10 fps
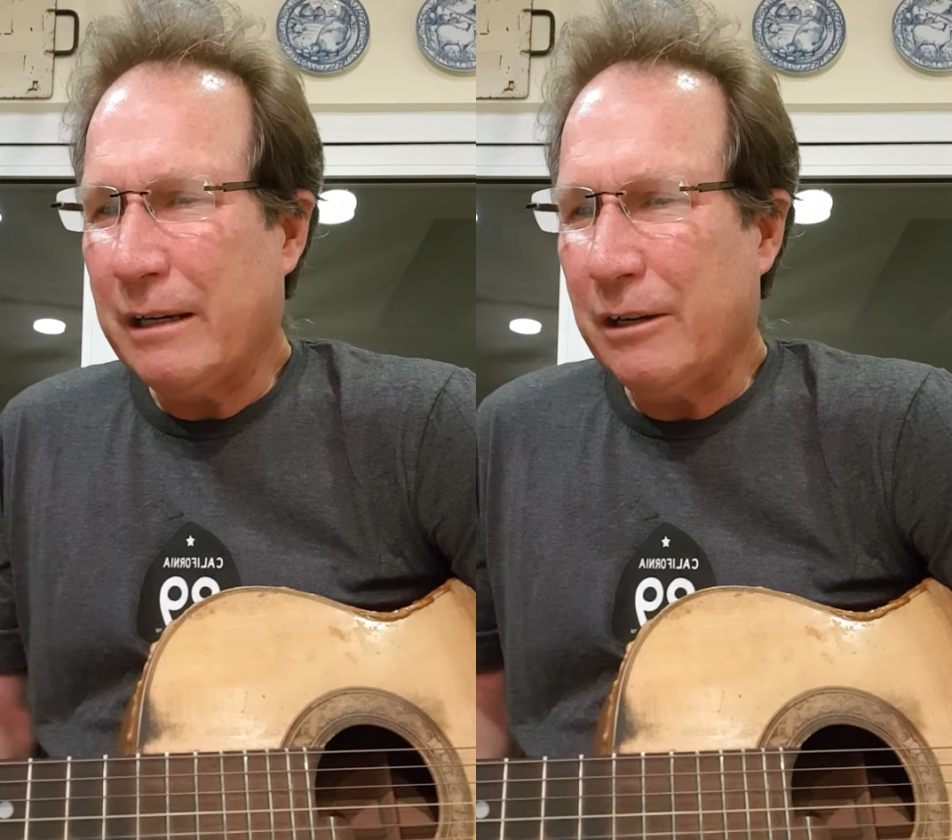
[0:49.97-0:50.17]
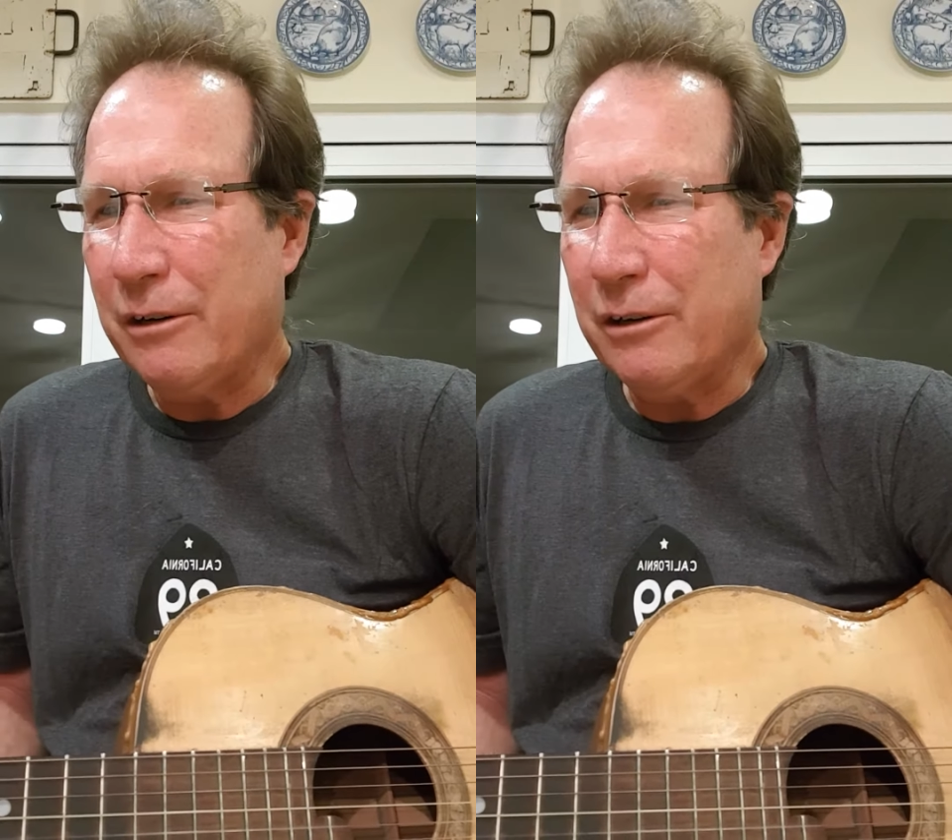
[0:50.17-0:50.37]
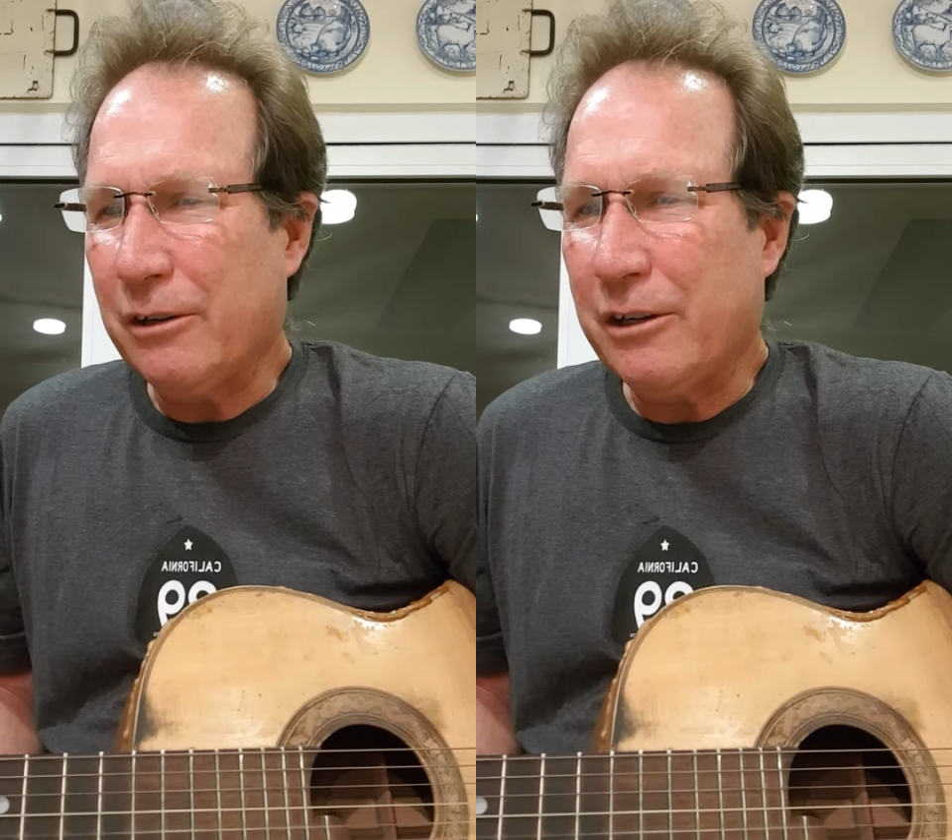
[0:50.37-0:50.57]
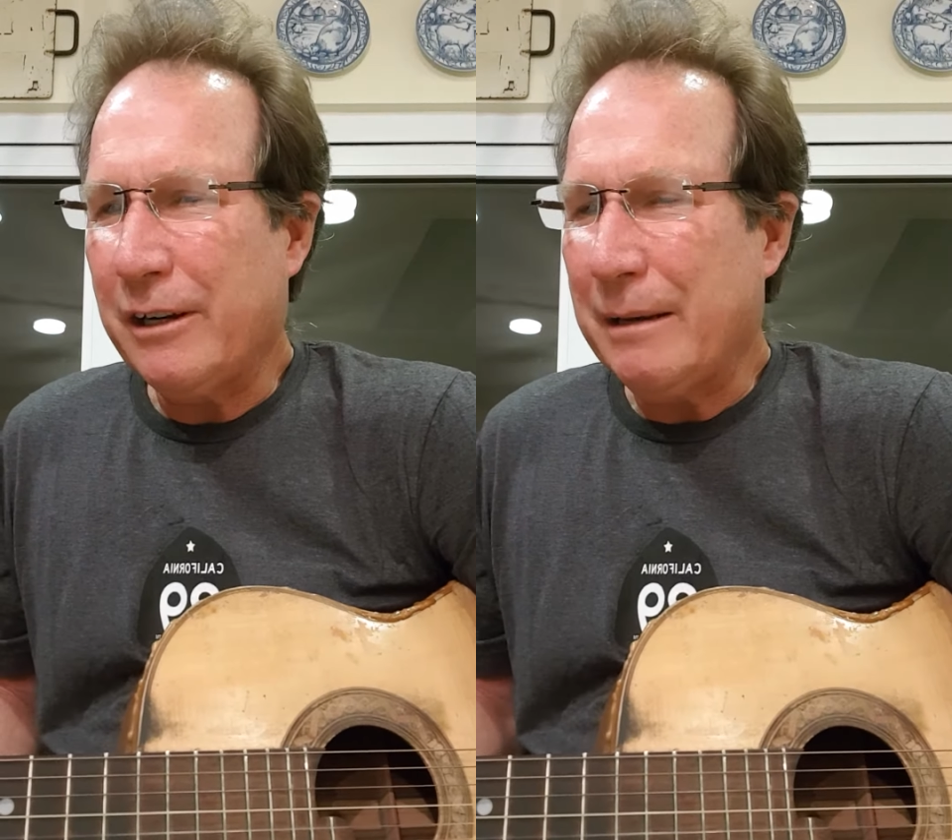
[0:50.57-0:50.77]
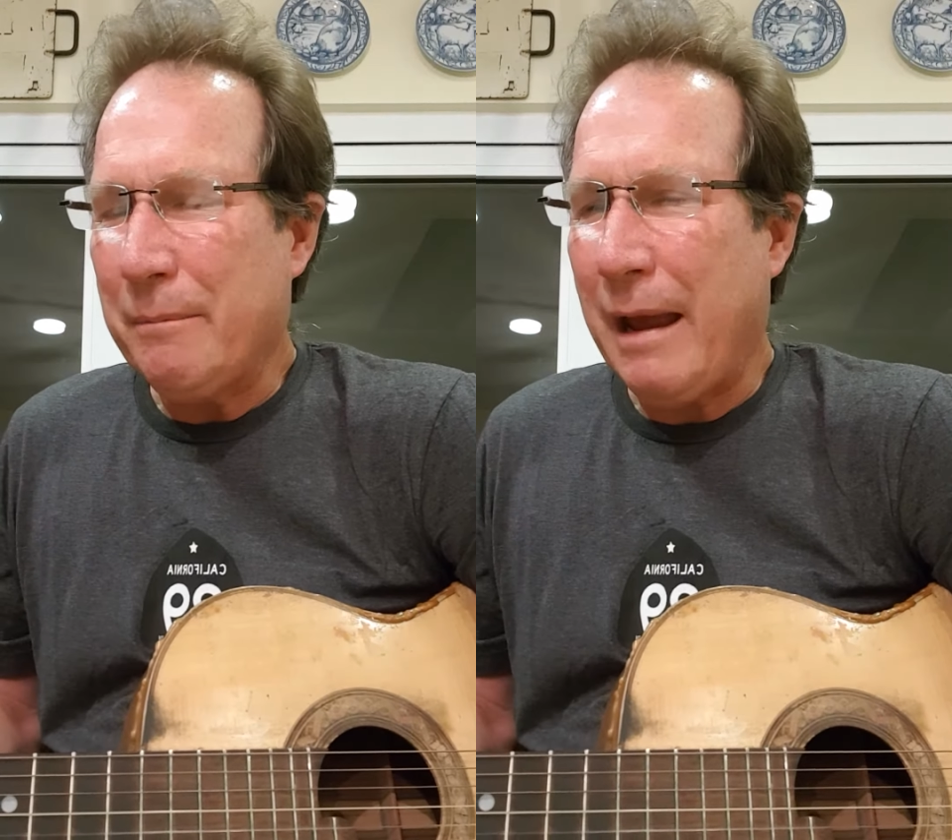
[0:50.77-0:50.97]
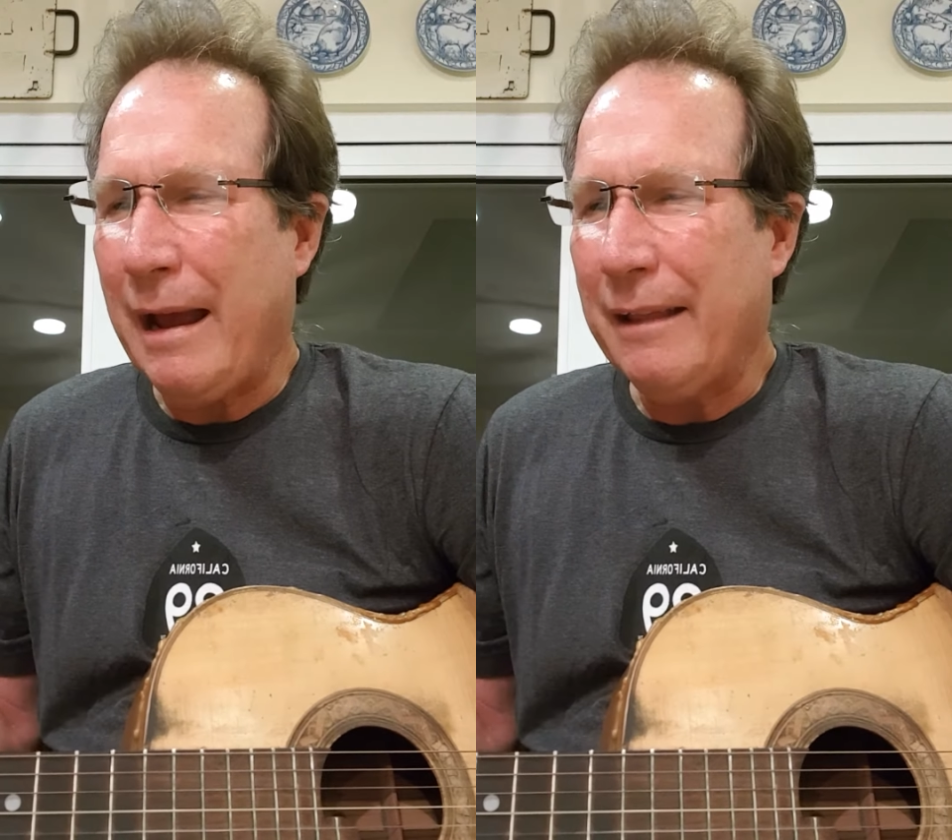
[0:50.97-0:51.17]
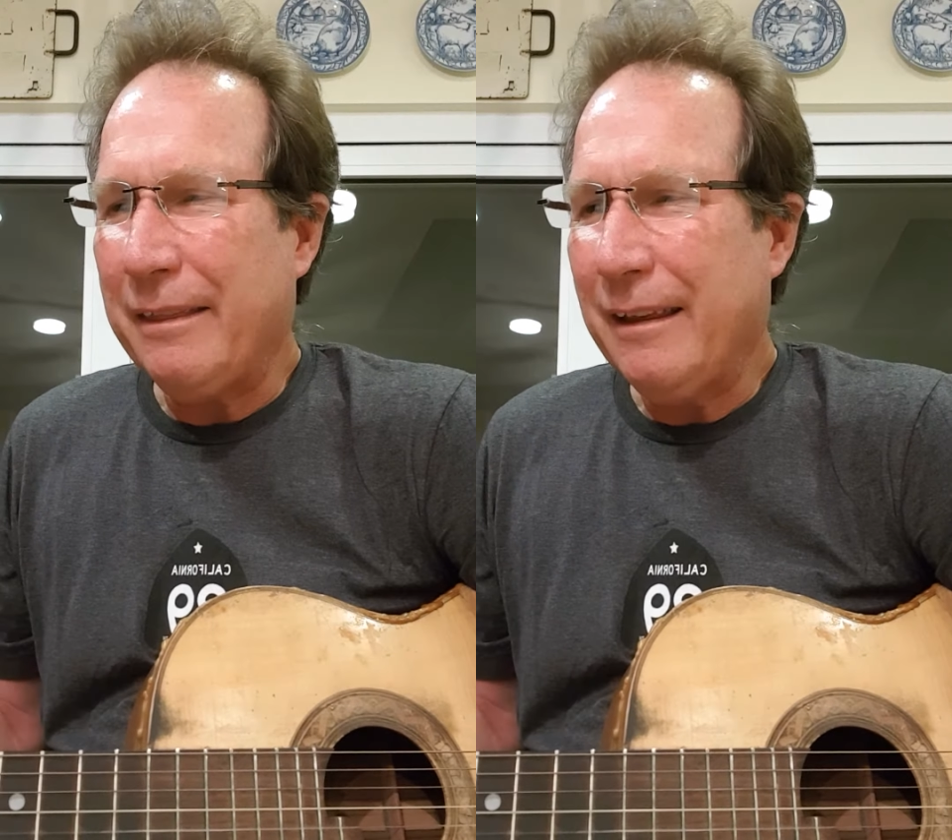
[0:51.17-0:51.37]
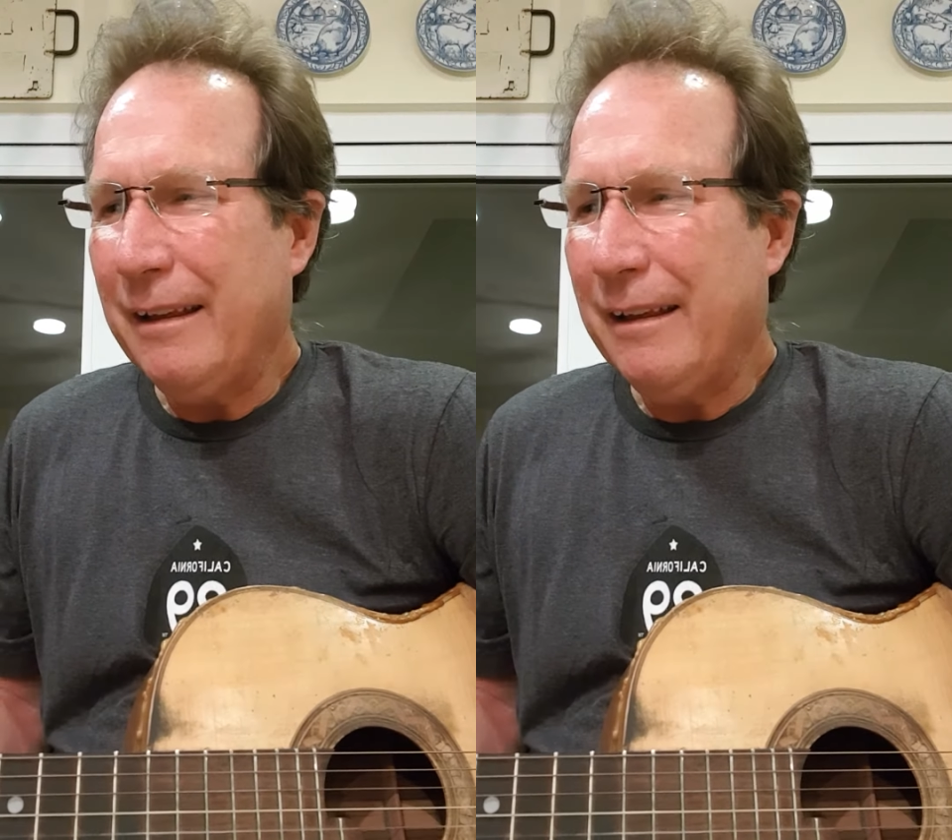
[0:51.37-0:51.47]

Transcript: You're, you're good at math.